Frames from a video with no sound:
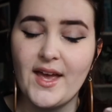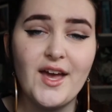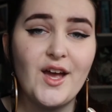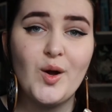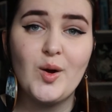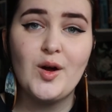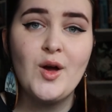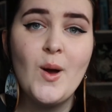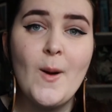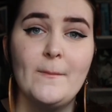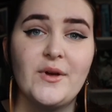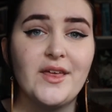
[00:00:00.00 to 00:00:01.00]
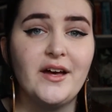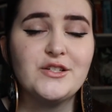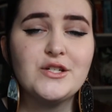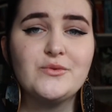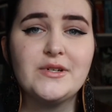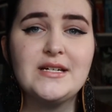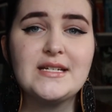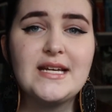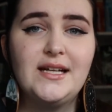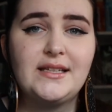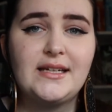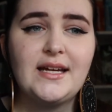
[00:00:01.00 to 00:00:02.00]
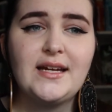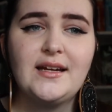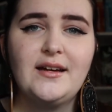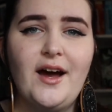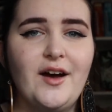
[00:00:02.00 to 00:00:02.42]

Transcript: a mythology retelling,